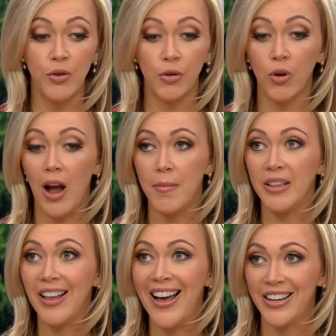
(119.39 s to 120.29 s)
no crime
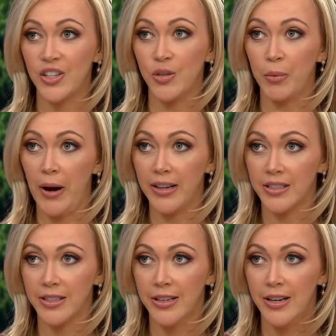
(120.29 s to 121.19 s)
in lying to the
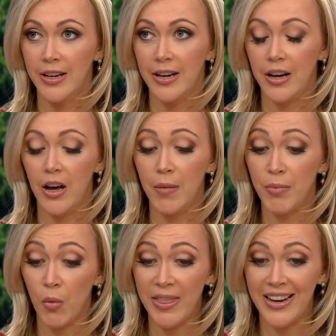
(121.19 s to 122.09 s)
press.
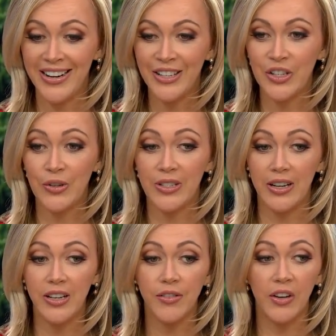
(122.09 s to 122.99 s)
But what they need to do is they
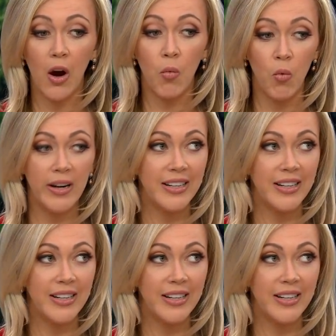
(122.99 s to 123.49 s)
need to figure out what